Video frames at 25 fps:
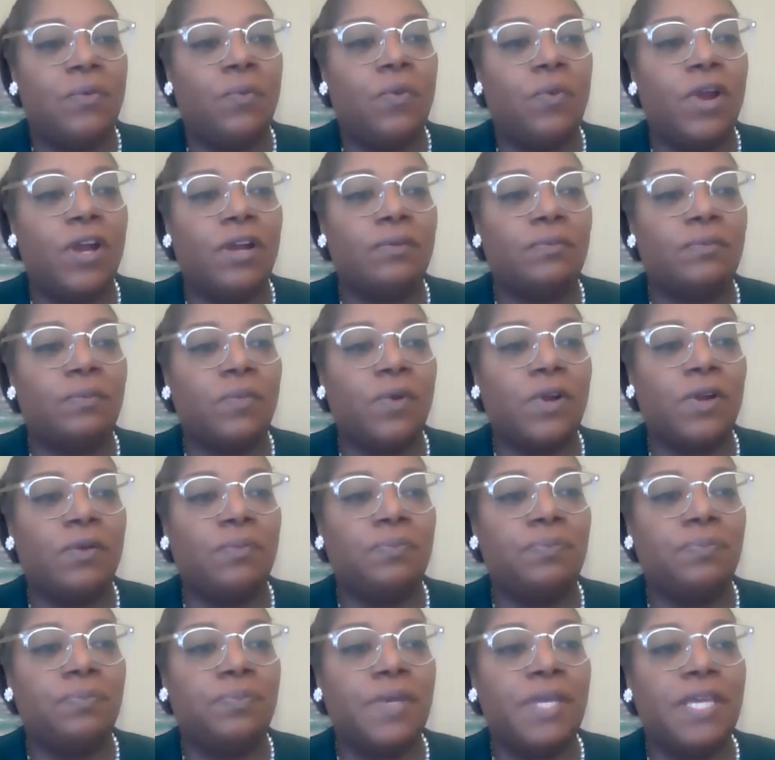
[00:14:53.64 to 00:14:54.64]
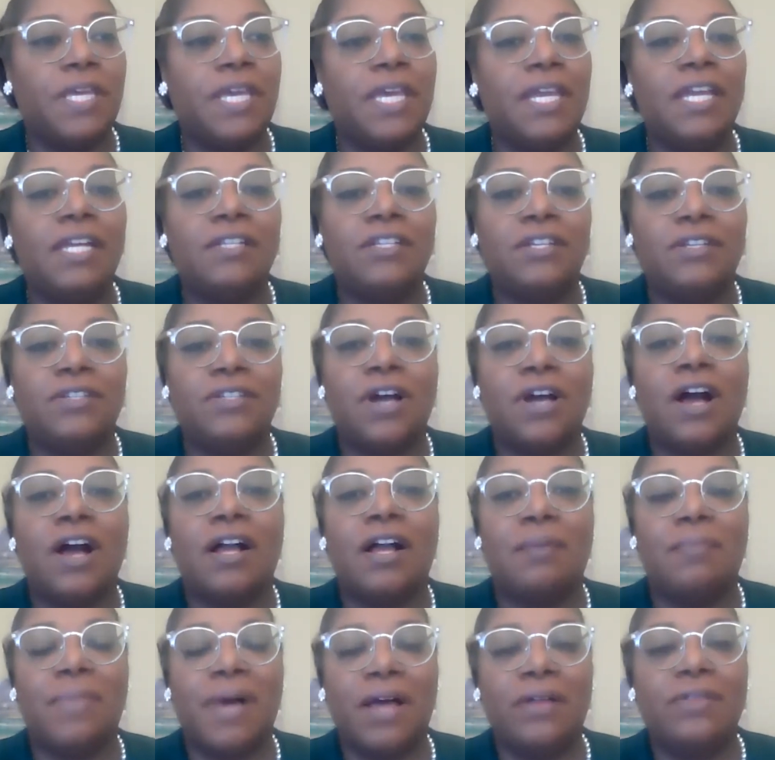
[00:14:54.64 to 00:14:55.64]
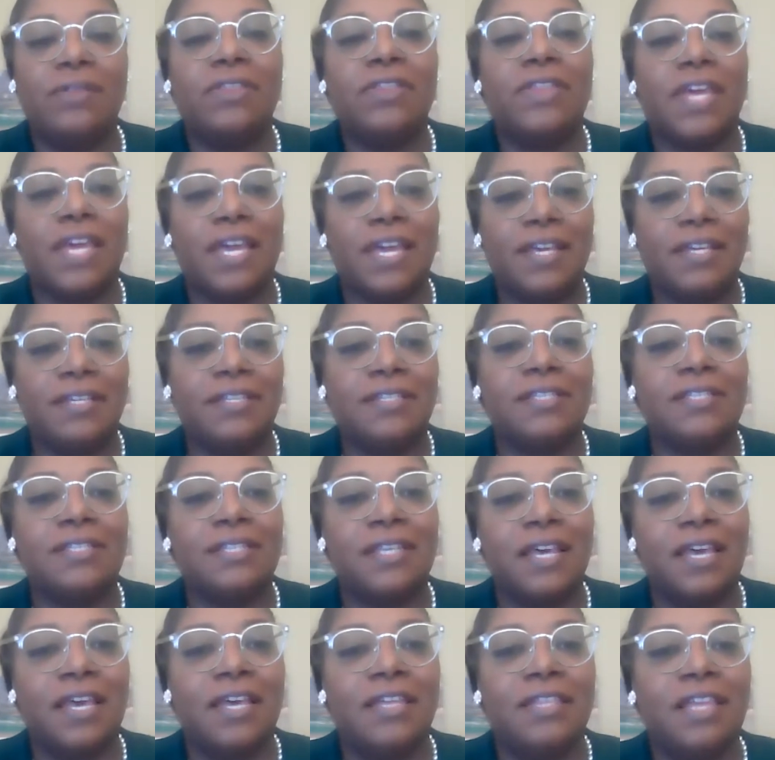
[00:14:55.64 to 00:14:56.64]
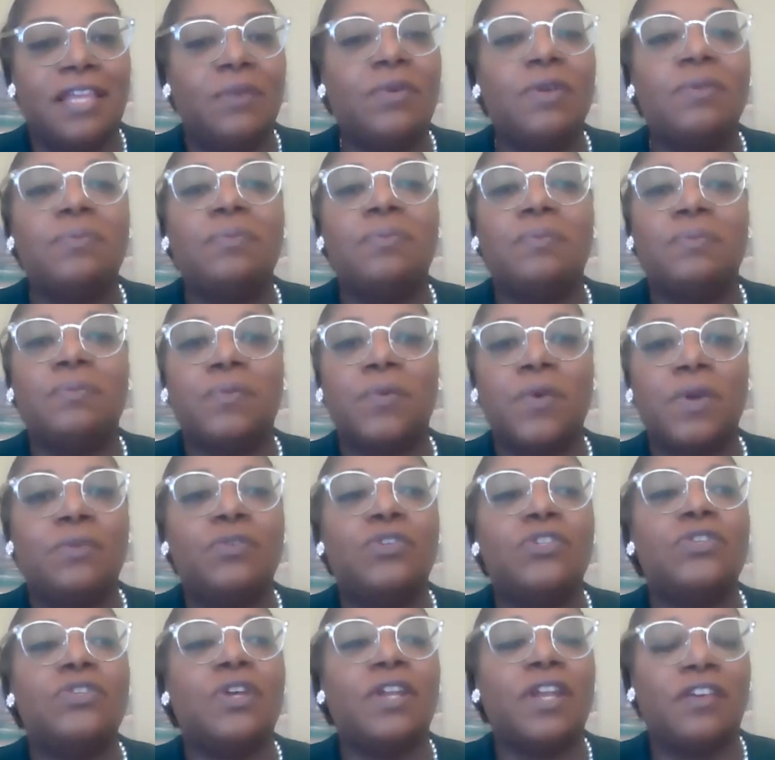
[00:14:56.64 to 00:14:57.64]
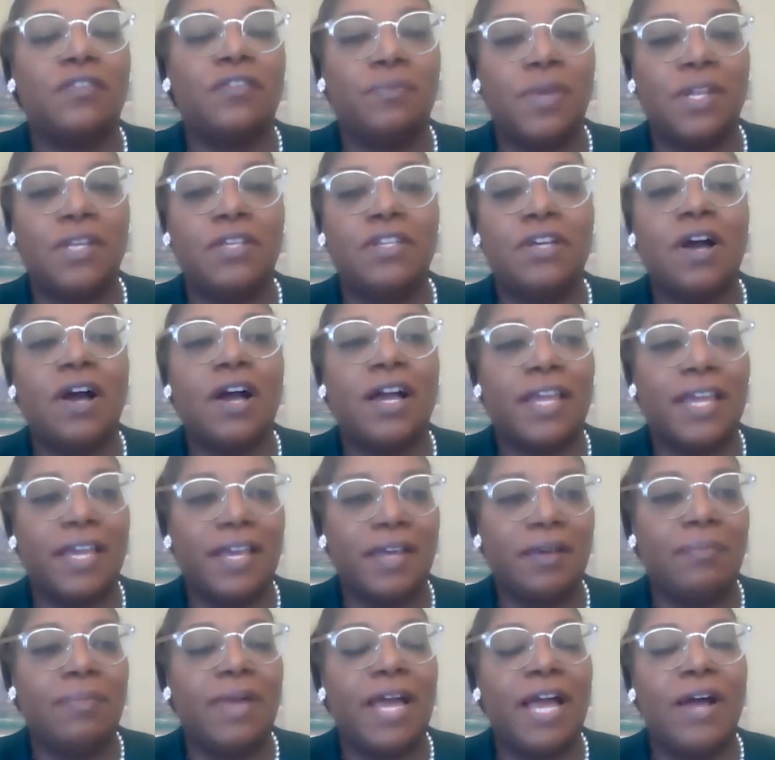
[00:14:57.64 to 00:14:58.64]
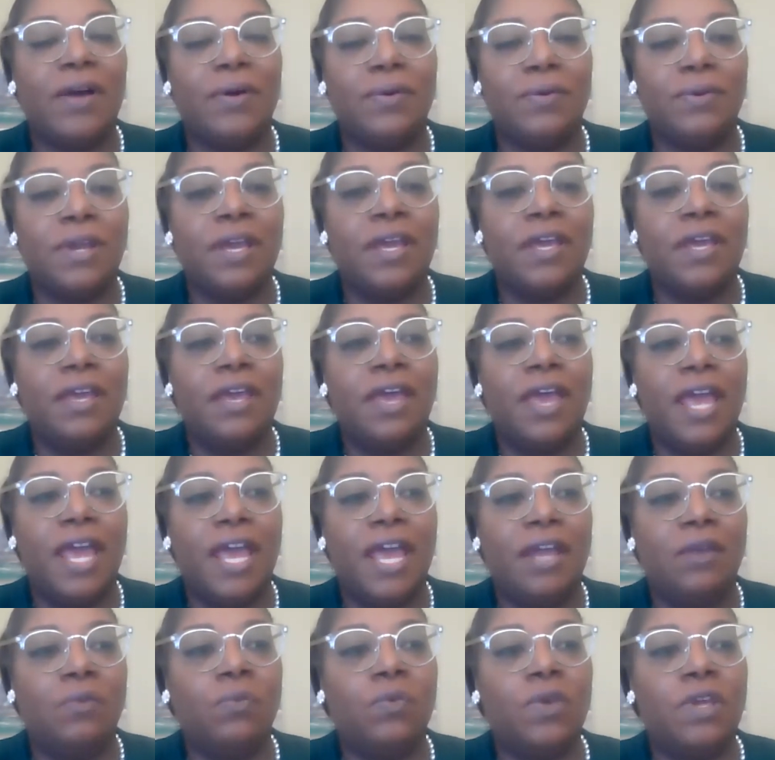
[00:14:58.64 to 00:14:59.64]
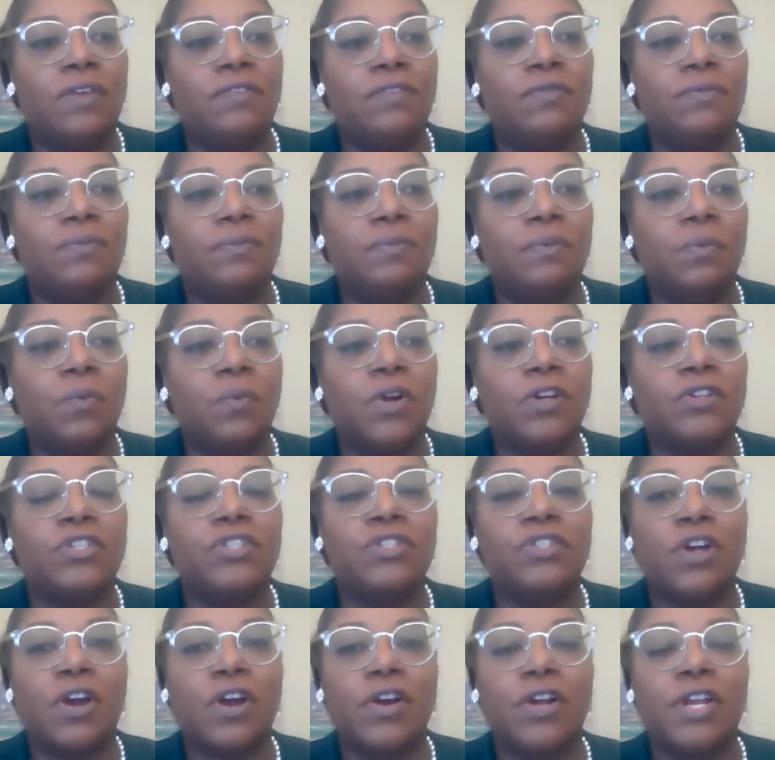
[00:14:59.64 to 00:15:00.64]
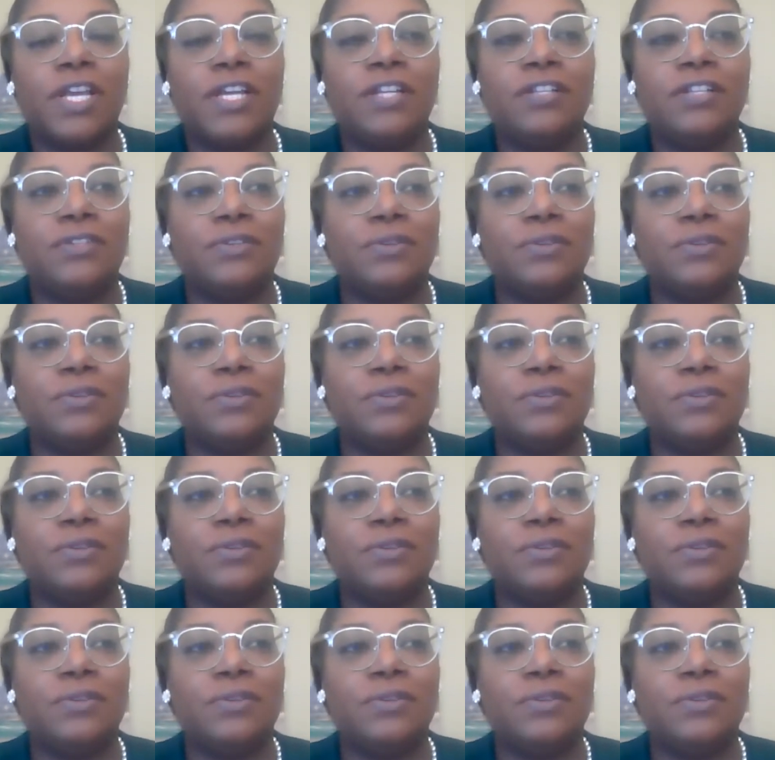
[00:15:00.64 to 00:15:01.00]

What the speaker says: we're beginning to talk about things that we should have been talking about. And we're starting